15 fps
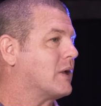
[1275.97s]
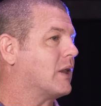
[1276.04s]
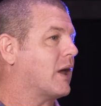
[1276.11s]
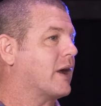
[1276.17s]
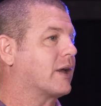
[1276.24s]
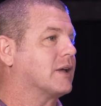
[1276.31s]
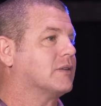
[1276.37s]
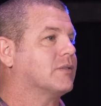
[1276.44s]

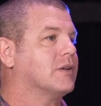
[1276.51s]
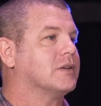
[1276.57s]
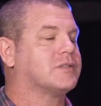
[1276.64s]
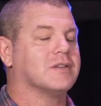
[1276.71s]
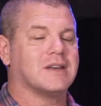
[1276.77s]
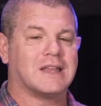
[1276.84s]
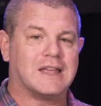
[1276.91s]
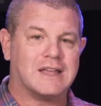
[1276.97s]
like is it's
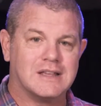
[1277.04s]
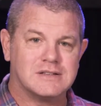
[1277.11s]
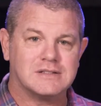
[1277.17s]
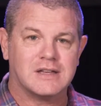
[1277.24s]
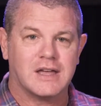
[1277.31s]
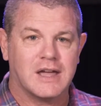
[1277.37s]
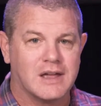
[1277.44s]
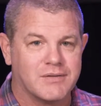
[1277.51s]
an
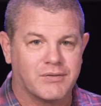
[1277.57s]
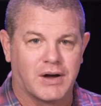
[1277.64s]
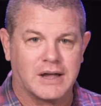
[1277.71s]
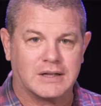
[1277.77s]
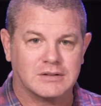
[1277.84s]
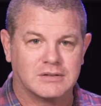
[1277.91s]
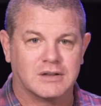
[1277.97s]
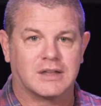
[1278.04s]
easy
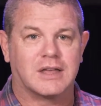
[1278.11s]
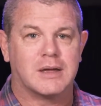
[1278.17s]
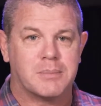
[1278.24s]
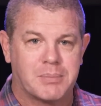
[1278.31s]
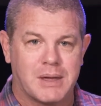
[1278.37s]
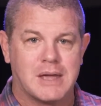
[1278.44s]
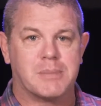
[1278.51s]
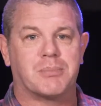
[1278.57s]
invite to get
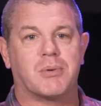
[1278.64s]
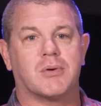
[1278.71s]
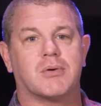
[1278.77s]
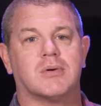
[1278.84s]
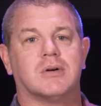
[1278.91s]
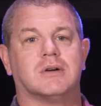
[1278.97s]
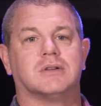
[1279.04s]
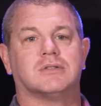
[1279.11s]

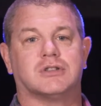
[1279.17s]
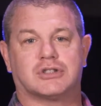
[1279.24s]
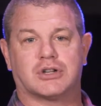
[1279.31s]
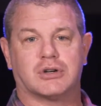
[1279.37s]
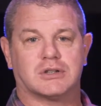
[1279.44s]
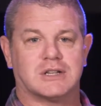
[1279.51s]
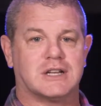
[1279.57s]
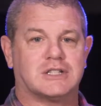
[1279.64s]
people to
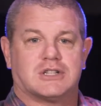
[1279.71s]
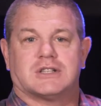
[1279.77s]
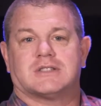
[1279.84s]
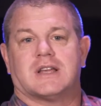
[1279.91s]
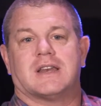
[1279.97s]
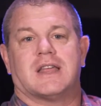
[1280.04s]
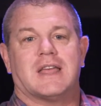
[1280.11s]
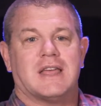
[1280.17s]
church. It's just
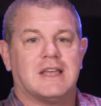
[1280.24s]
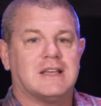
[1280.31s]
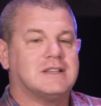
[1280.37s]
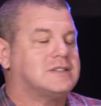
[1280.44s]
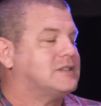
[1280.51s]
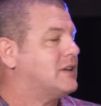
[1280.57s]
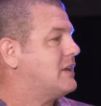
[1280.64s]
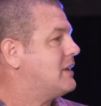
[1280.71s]
an
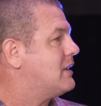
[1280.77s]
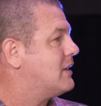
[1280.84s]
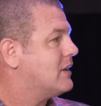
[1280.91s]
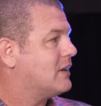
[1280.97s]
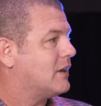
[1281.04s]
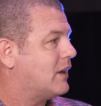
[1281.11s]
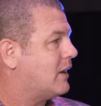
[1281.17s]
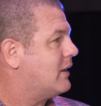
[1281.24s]
easy
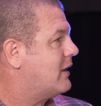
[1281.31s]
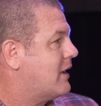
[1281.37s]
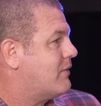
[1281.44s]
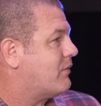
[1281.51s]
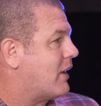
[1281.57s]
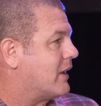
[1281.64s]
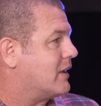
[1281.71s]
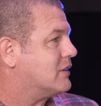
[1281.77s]

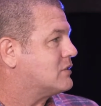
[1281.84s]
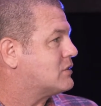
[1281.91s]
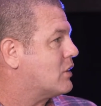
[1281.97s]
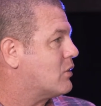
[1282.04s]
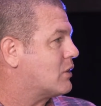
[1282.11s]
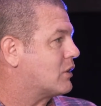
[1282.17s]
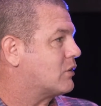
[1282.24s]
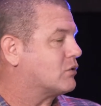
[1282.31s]
invite. And
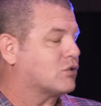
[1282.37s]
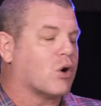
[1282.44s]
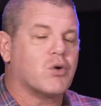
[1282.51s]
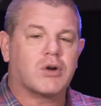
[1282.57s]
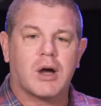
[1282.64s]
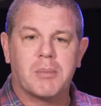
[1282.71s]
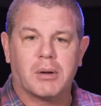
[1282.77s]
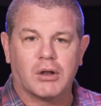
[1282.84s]
so don't
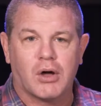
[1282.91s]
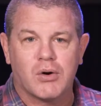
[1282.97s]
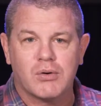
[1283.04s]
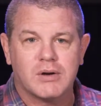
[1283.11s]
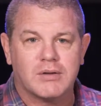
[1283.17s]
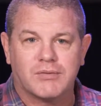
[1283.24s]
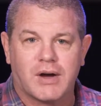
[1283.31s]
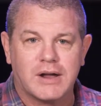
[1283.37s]
come
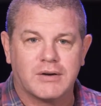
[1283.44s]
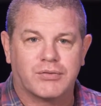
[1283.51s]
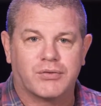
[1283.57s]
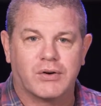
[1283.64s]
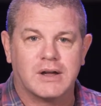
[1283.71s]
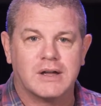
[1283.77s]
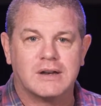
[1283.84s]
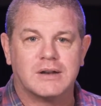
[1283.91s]
alone. Invite a
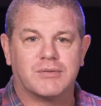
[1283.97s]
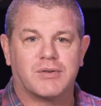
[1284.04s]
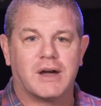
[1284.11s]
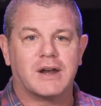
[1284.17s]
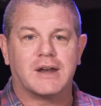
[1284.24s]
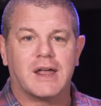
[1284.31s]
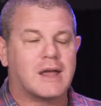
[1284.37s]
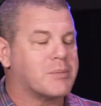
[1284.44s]
friend,
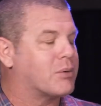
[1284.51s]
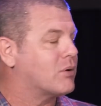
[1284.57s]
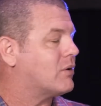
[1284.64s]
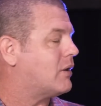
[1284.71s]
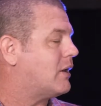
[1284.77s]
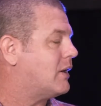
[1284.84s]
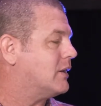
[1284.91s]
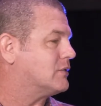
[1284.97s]
invite a neighbor.
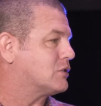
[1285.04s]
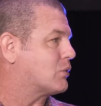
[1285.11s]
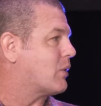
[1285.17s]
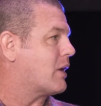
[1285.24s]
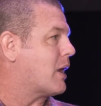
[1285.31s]
It's a great